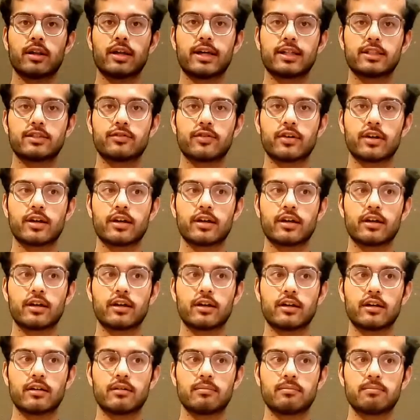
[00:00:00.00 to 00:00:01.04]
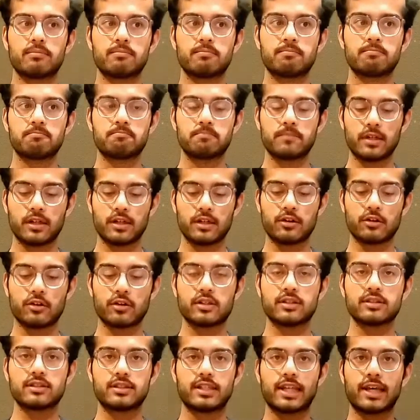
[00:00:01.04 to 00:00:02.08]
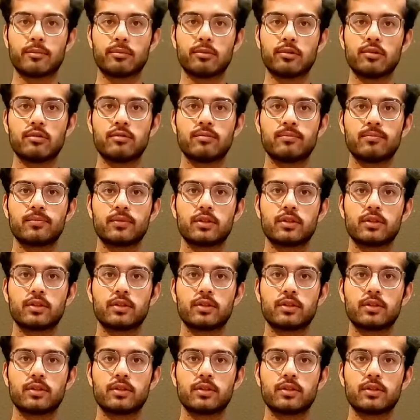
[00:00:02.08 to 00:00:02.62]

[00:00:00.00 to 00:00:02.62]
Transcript: it's very inert and stable.